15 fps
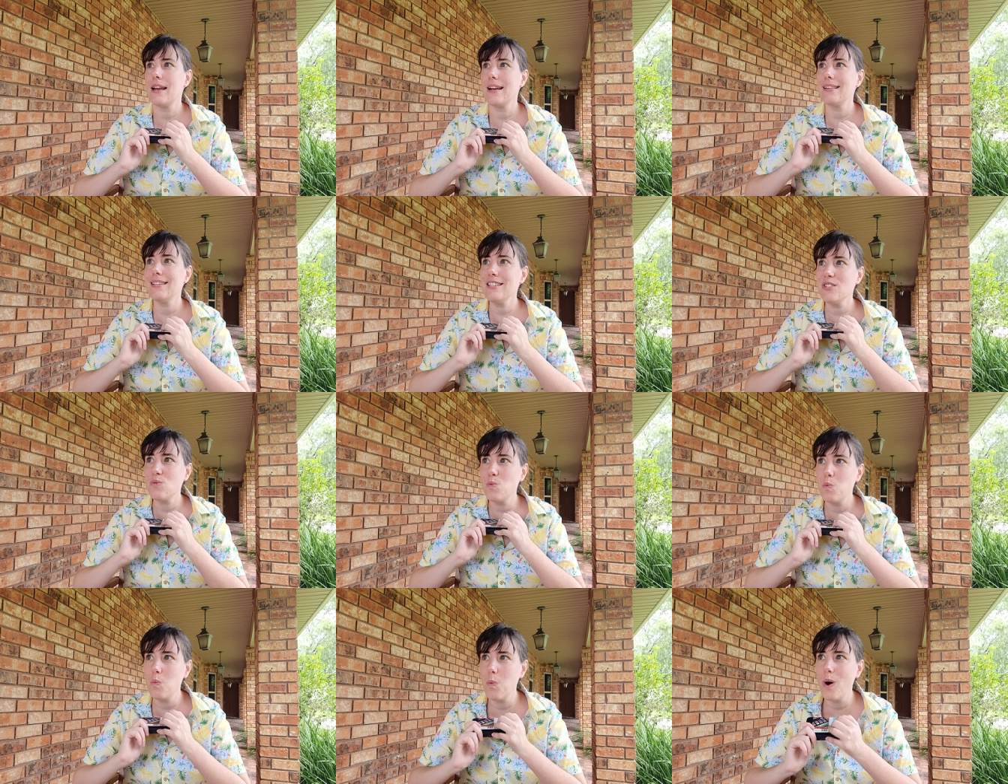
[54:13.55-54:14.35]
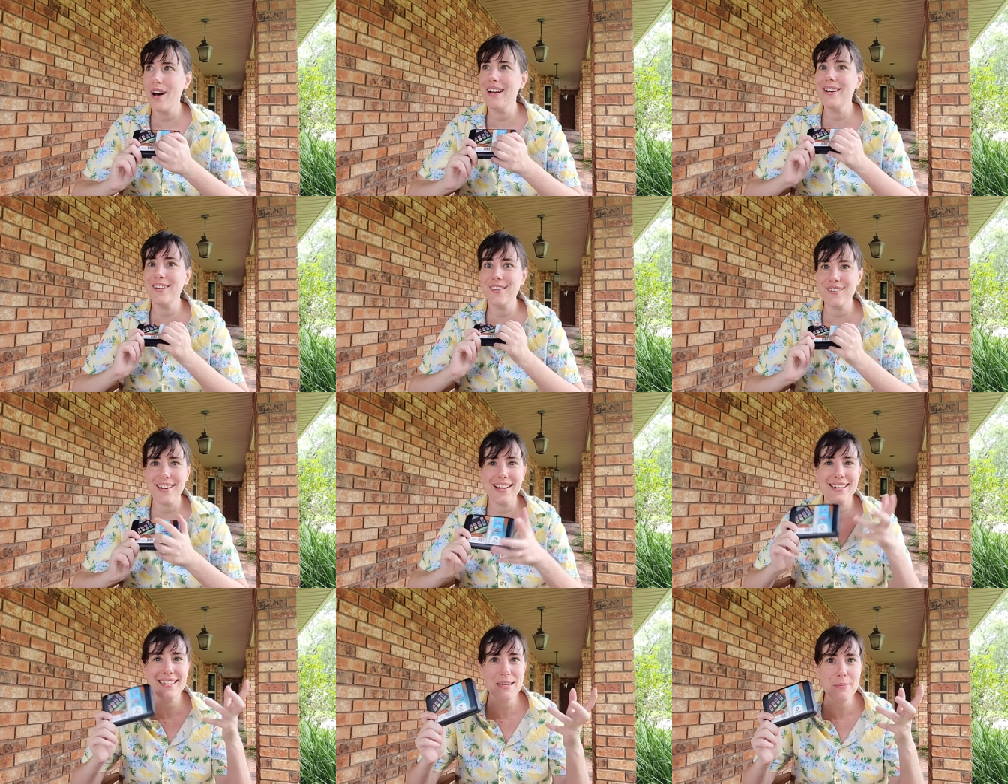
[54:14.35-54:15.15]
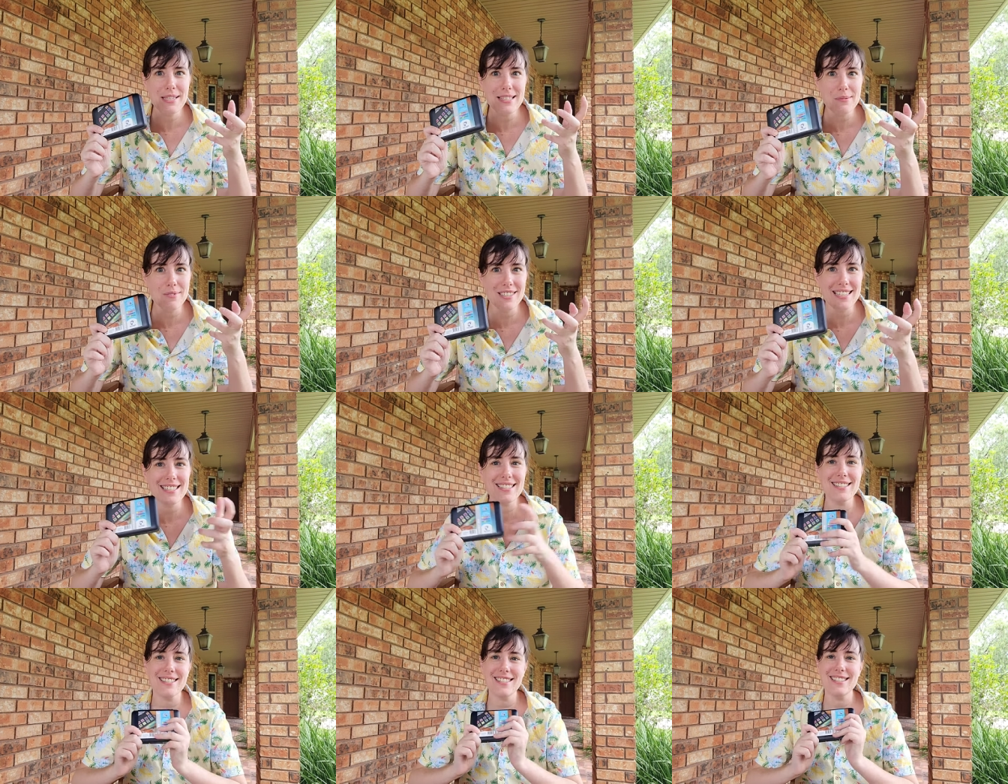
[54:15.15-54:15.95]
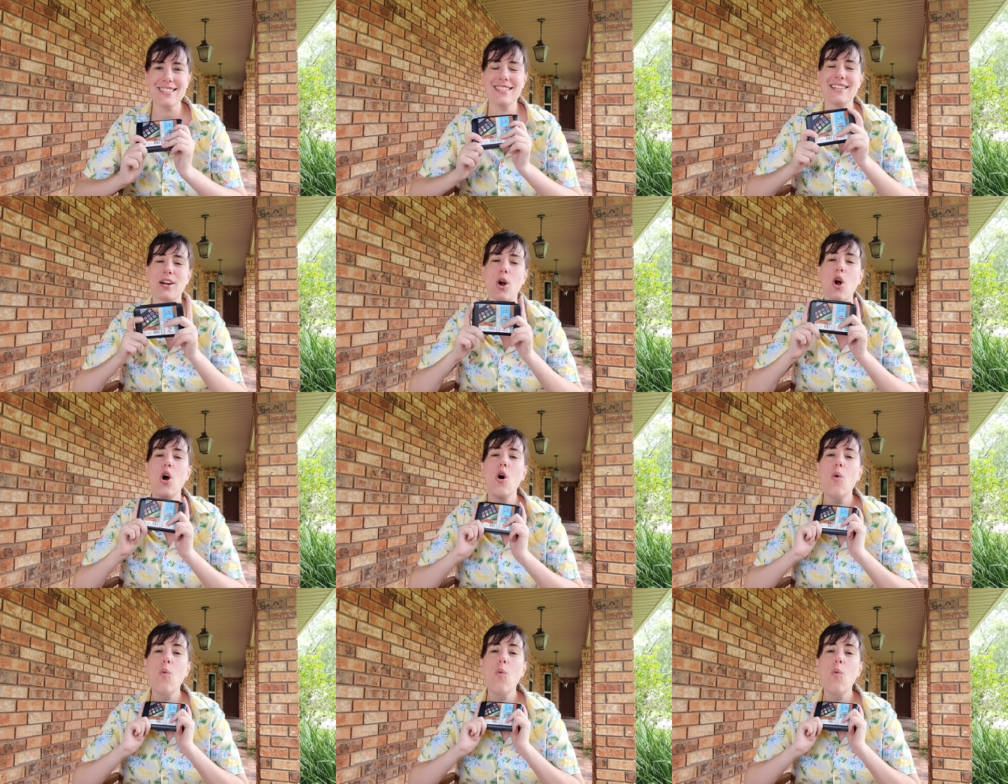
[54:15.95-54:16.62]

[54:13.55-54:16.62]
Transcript: and at least give me some granulation here,